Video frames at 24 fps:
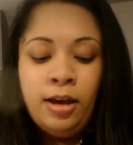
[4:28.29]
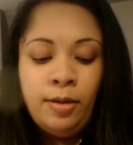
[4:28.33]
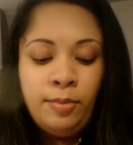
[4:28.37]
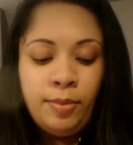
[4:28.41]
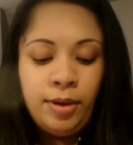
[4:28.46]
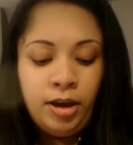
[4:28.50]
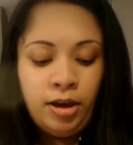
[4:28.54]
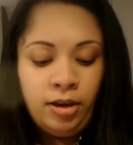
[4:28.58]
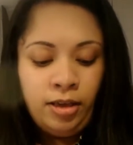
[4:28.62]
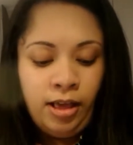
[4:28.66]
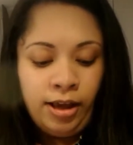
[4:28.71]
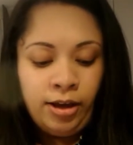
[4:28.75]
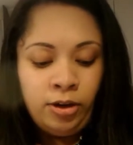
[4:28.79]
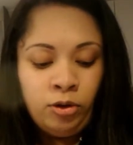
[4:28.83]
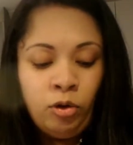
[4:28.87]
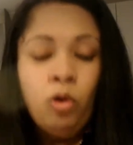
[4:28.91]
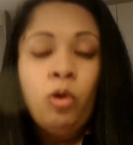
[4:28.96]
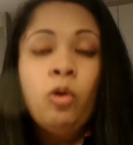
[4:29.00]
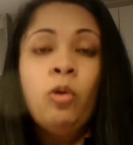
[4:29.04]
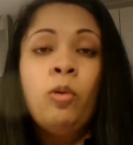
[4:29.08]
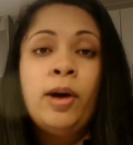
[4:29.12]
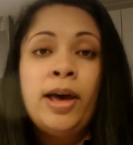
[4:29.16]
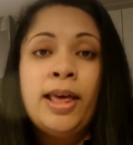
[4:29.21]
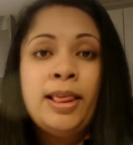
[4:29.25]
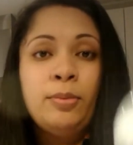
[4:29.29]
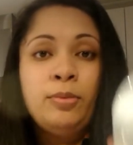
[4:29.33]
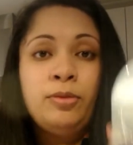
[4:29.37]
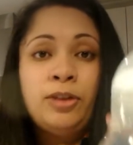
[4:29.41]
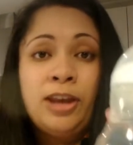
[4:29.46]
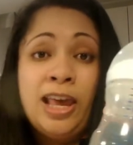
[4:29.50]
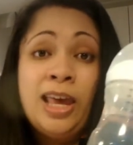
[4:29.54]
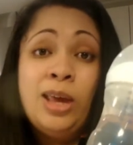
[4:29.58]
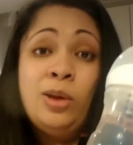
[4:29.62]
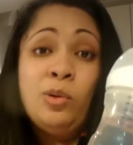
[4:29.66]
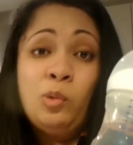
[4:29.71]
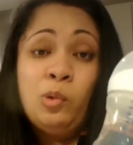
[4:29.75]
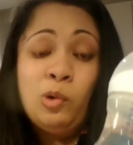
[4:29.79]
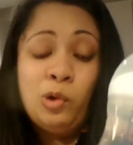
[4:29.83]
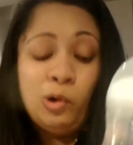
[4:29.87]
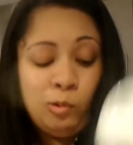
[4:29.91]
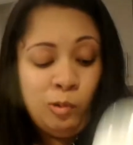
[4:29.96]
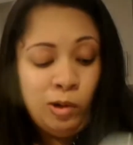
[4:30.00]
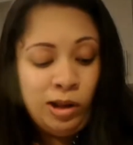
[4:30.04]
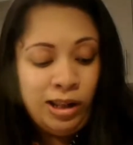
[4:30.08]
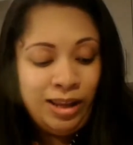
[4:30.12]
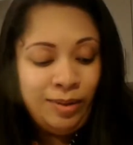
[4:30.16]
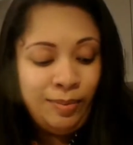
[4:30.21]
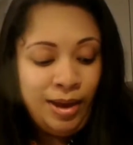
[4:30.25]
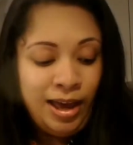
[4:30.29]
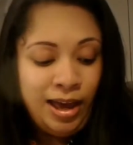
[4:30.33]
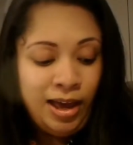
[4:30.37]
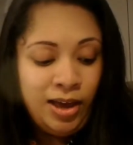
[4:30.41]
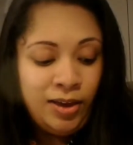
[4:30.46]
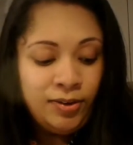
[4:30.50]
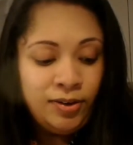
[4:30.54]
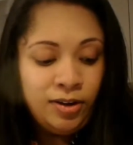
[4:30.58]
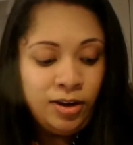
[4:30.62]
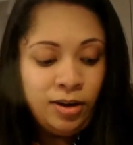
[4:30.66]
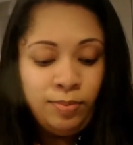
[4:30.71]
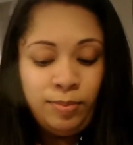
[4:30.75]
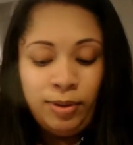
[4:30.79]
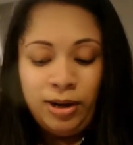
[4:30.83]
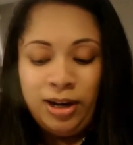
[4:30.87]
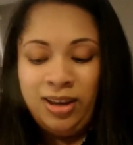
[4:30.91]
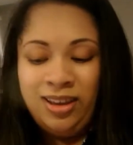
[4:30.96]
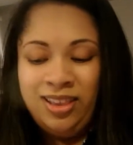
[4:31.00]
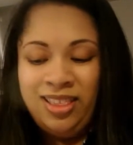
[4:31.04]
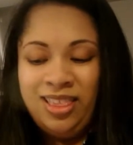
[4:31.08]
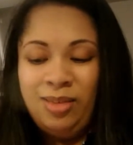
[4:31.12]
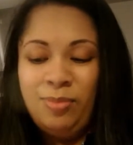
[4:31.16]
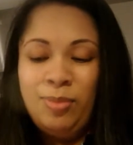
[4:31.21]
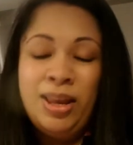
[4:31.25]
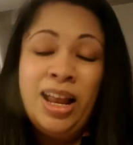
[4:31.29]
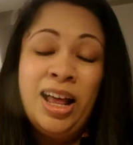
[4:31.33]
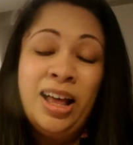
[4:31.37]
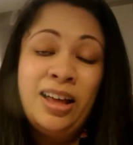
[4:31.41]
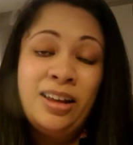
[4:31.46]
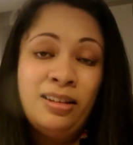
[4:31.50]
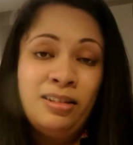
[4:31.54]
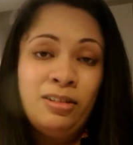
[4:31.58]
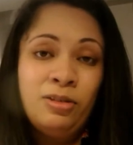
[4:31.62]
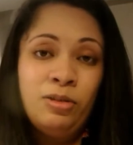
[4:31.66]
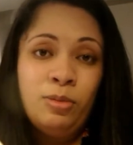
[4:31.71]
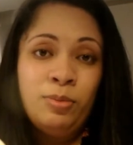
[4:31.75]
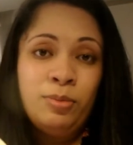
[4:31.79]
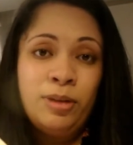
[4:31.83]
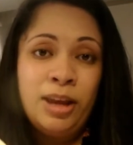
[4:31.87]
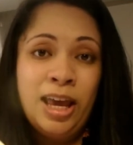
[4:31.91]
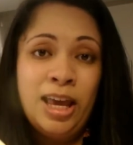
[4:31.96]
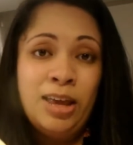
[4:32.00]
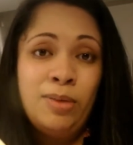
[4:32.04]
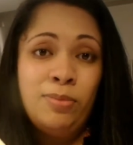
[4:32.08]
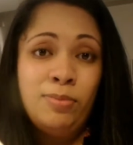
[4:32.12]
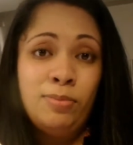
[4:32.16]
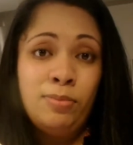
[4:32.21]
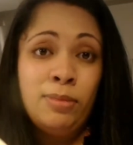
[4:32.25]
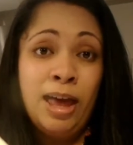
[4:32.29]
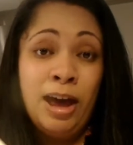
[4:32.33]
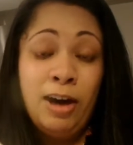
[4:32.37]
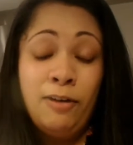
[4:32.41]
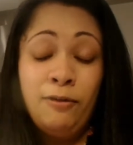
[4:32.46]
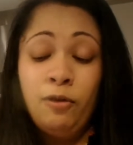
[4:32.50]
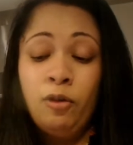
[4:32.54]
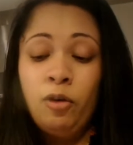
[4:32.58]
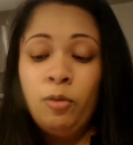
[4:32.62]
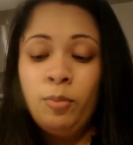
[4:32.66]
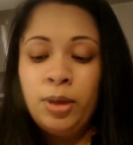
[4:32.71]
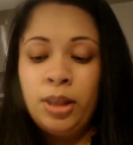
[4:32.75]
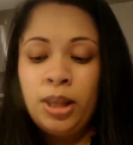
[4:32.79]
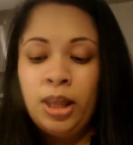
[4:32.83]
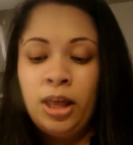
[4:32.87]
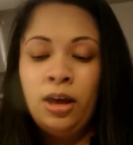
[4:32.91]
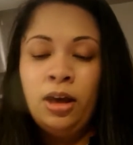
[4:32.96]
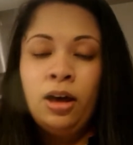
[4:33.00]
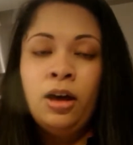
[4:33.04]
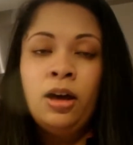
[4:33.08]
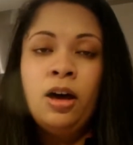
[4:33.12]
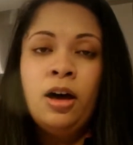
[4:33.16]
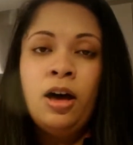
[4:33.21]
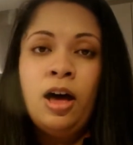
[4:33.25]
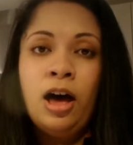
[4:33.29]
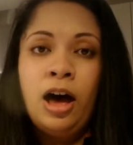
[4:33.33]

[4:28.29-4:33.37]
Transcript: because I can always obtain water while I'm out, but it's a bit harder to obtain our formula.